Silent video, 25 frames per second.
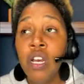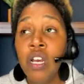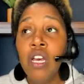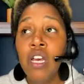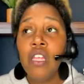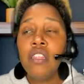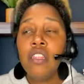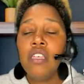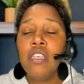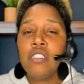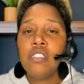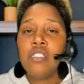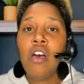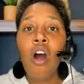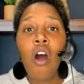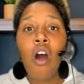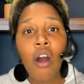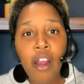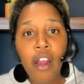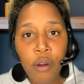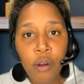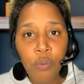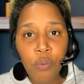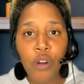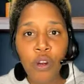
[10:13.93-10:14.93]
this hard
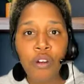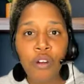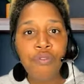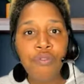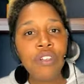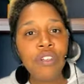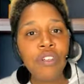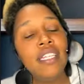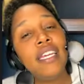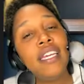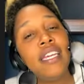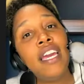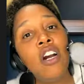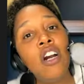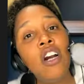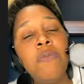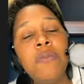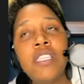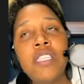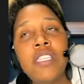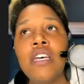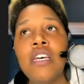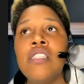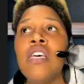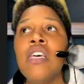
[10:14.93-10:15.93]
work really helps
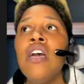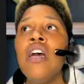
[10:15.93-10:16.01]
us.